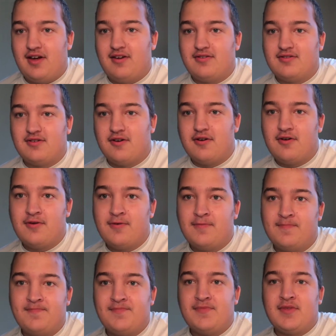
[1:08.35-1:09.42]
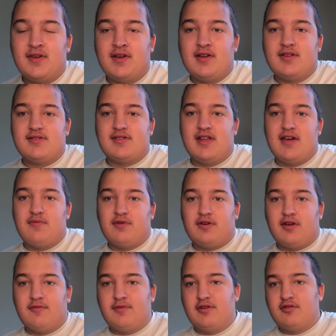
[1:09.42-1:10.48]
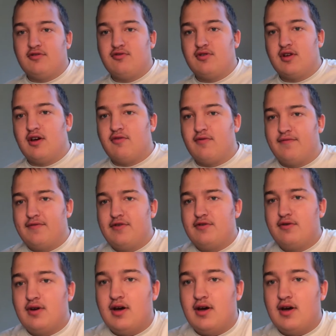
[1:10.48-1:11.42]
So today we're going to be doing a review.